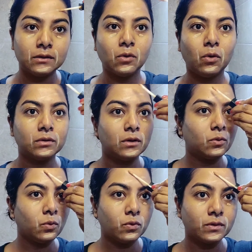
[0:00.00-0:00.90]
and
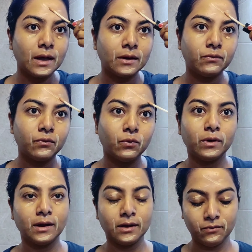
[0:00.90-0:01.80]
on the nose and
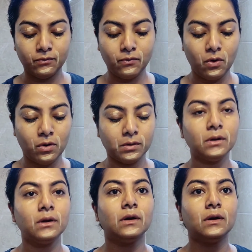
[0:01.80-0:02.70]
forehead
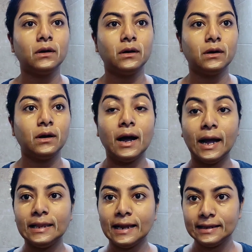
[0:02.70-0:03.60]
for
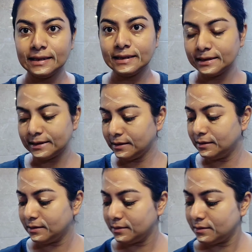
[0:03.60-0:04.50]
highlighting
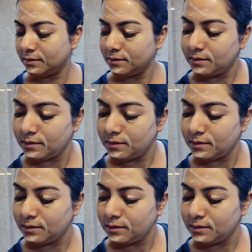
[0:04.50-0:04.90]
it.